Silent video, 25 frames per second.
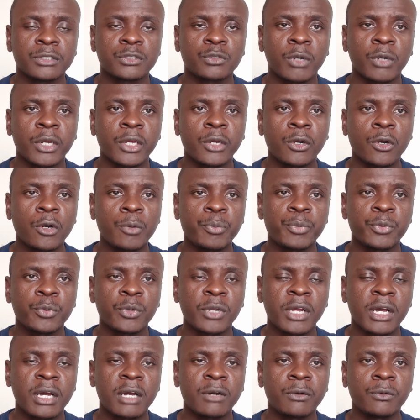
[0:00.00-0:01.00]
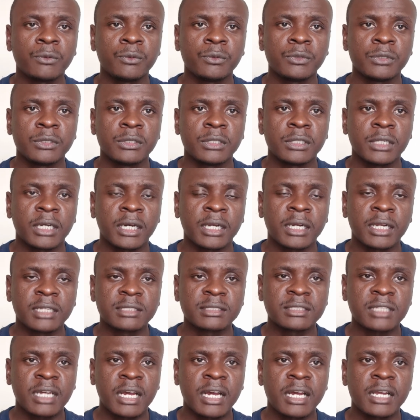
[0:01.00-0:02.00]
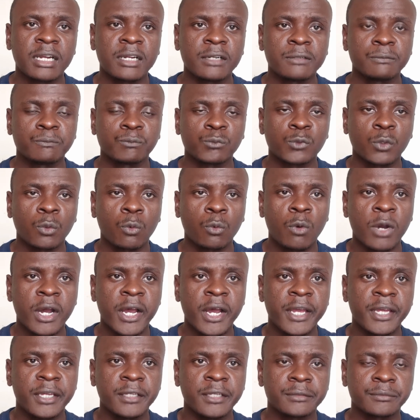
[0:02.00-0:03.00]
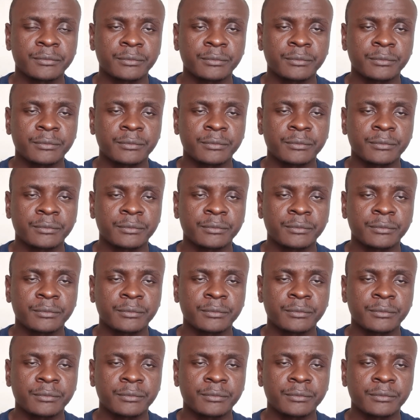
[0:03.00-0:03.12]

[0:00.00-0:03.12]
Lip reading: So I hope you now understand why